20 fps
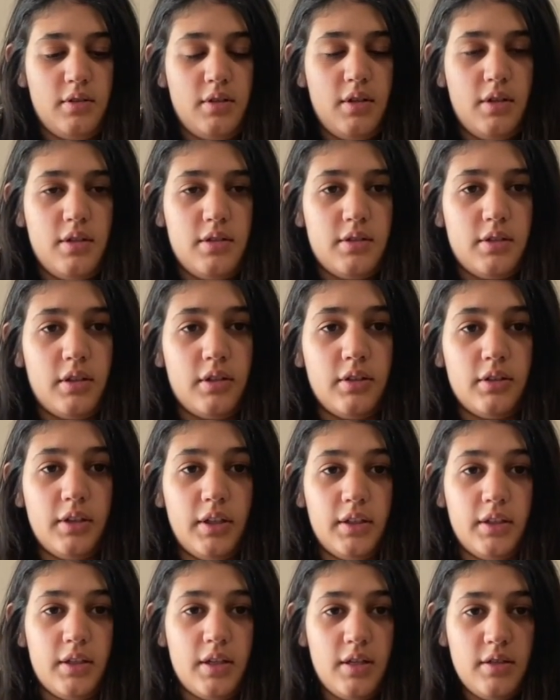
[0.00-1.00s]
It's gonna look like
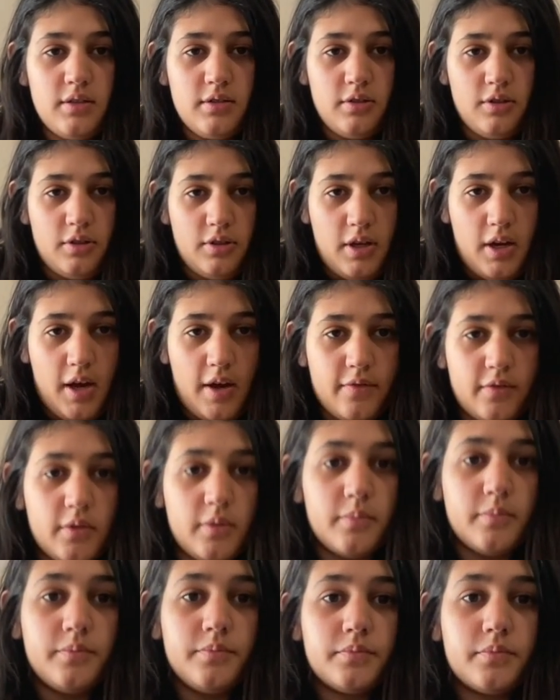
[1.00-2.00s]
this. You're gonna have
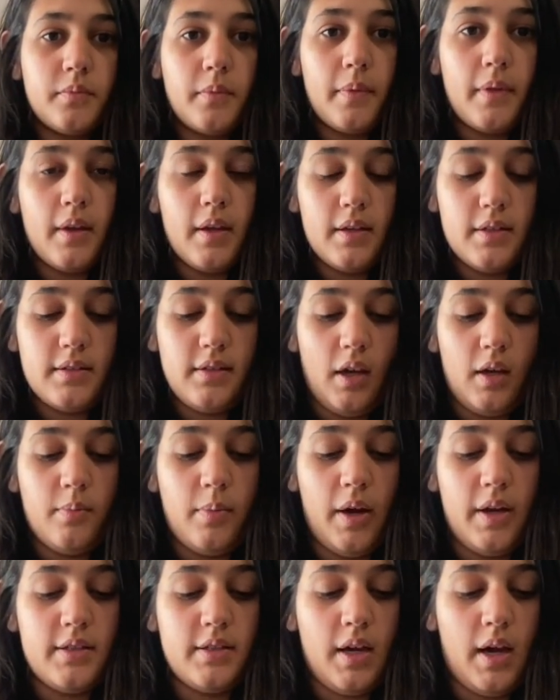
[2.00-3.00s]
them side by
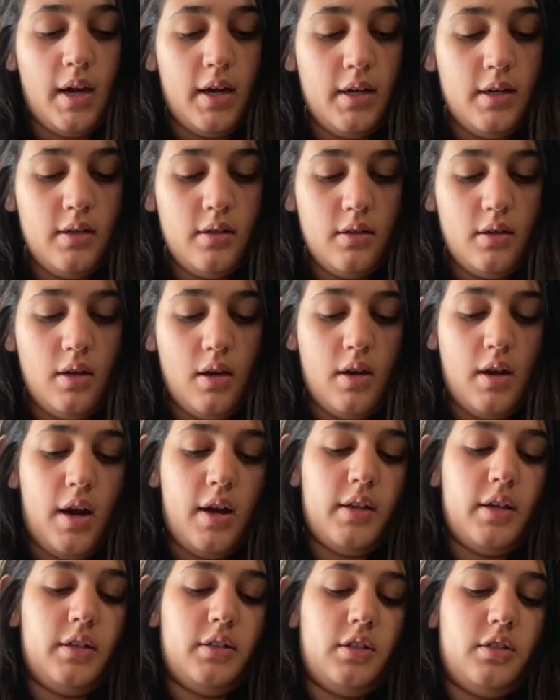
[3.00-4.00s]
side, and I
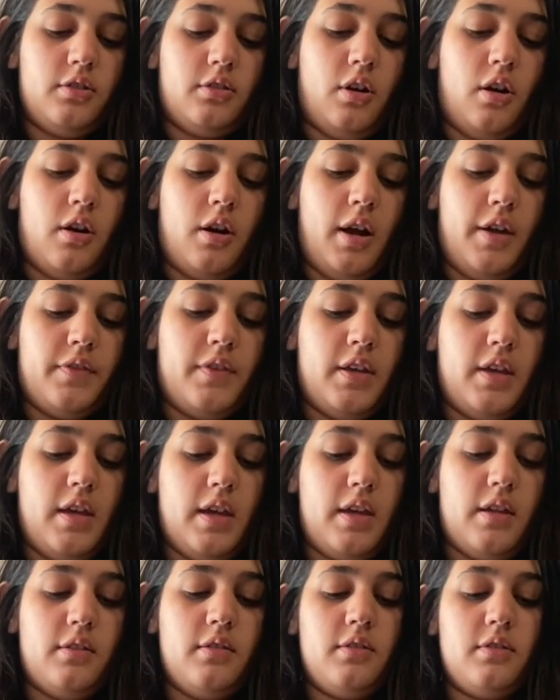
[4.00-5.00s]
like to start at the
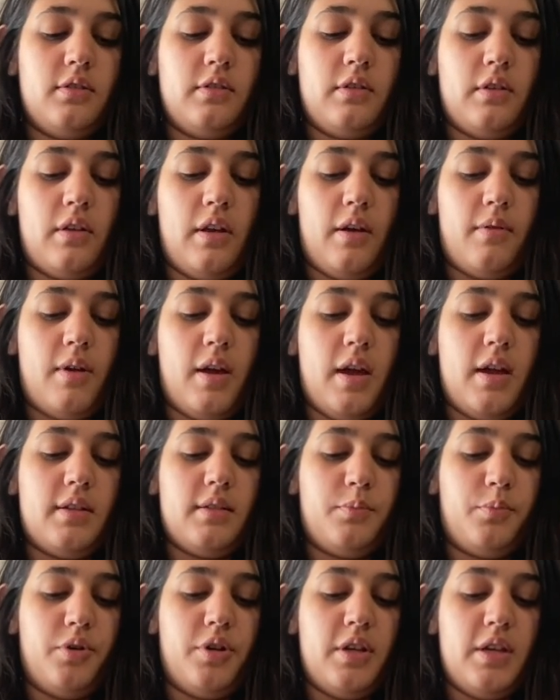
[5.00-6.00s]
ends so that way it's
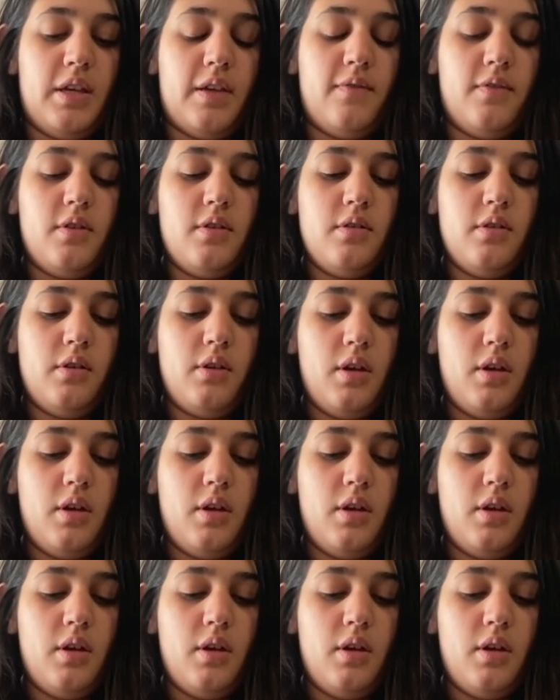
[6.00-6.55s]
pretty even.